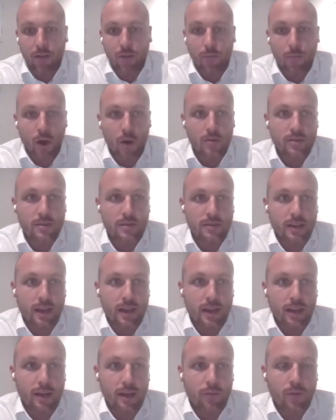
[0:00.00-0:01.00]
One of
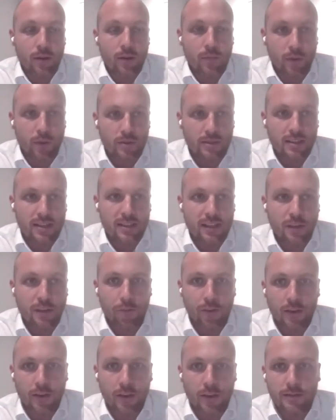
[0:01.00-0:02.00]
the most
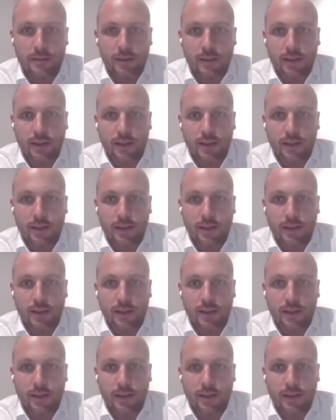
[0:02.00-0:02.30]
significant